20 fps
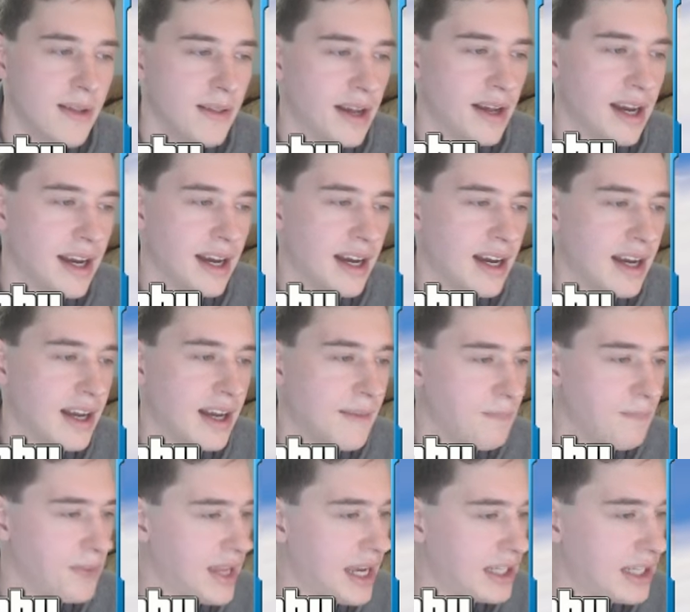uh,
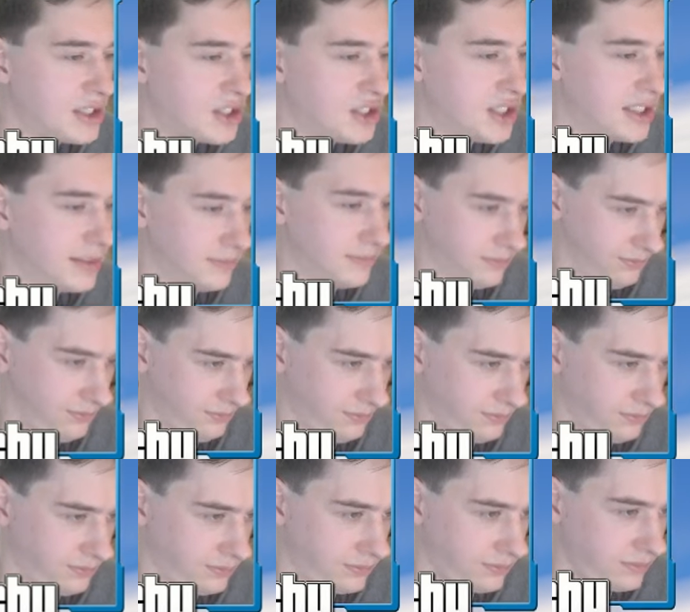Ashton,
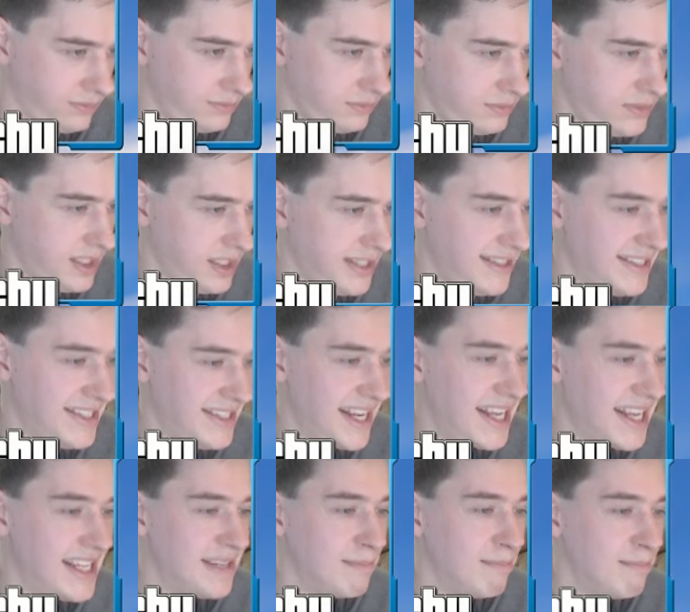
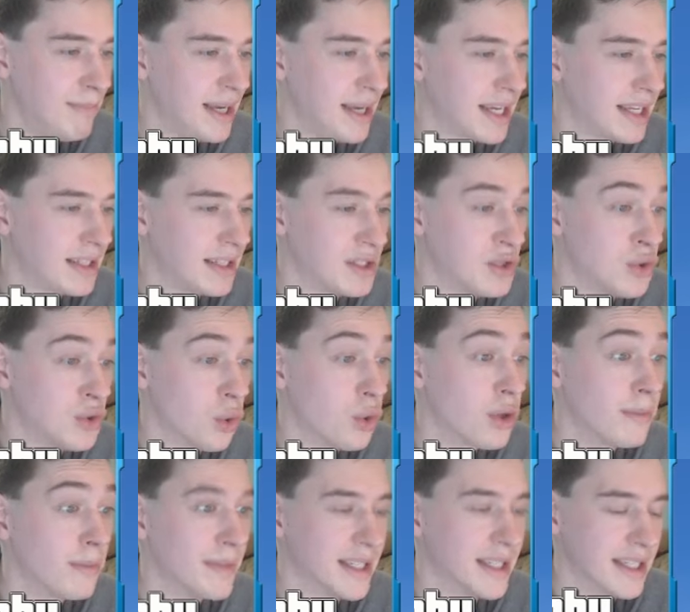Dayton
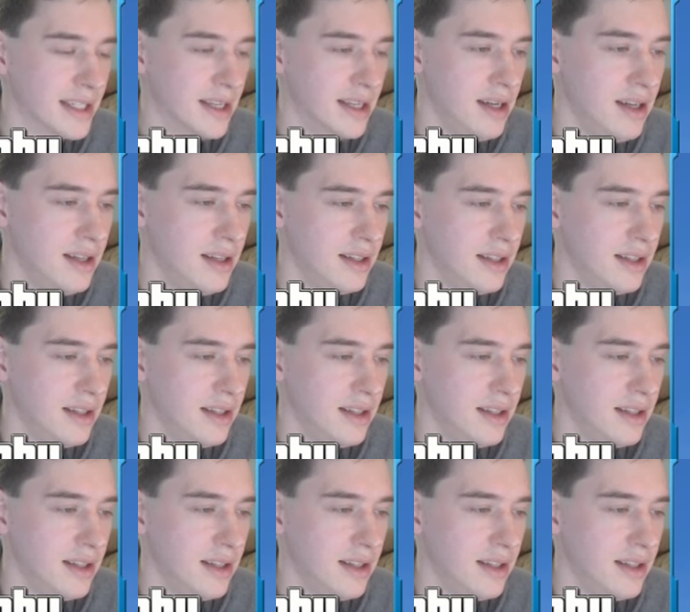McDormand.